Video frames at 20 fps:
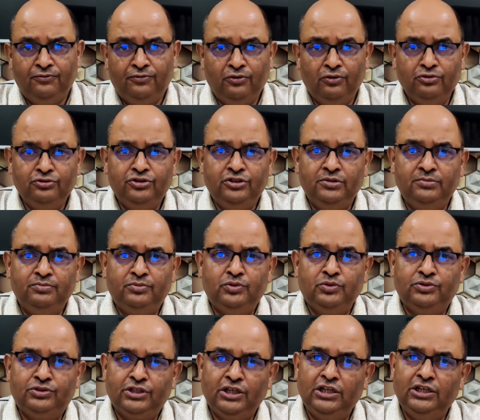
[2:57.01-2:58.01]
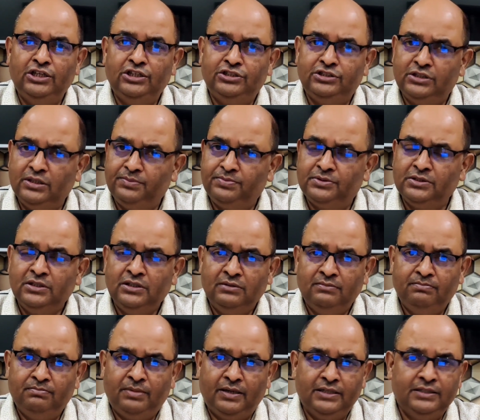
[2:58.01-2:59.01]
forced him to sell his ships
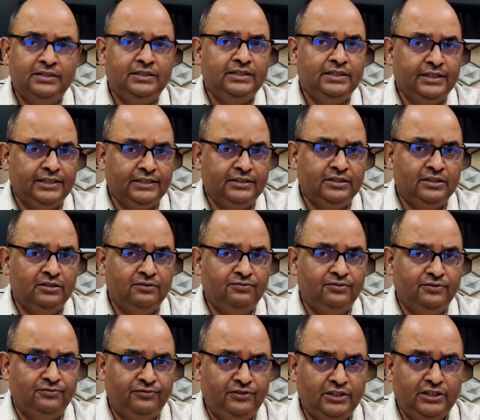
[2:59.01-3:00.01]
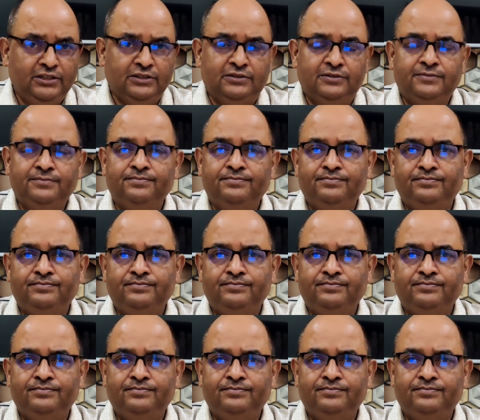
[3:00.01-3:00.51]
by the 1850s.